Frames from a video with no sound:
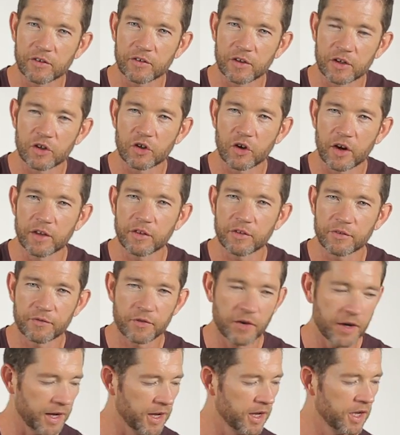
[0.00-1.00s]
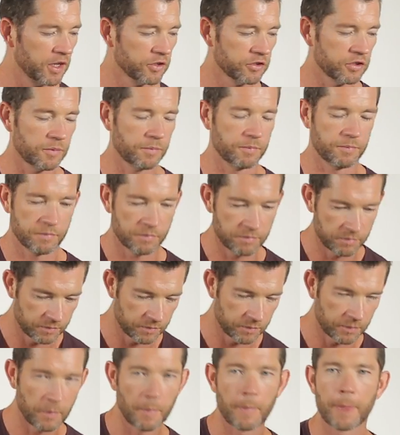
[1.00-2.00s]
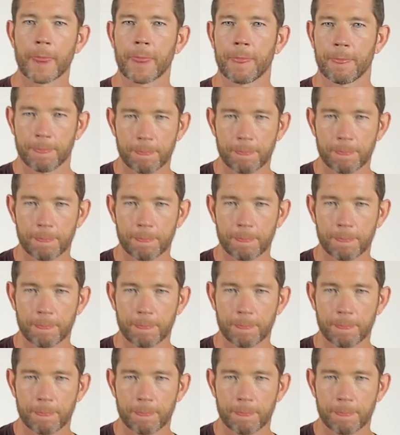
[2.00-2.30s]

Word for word: to the ninth fret. So I'm,